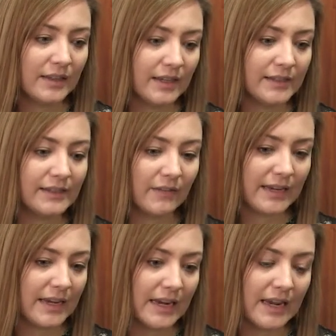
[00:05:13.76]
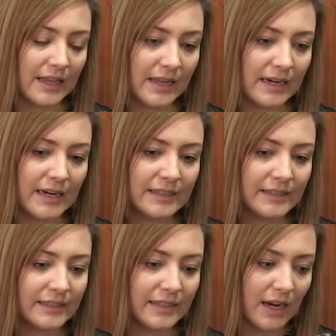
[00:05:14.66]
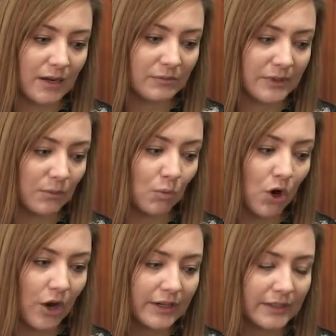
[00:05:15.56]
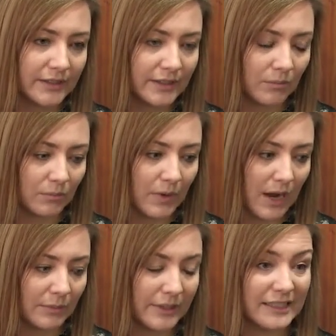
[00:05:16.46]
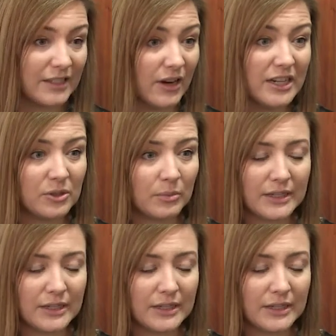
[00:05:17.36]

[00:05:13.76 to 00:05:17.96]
there's something here that needs some work and some consideration,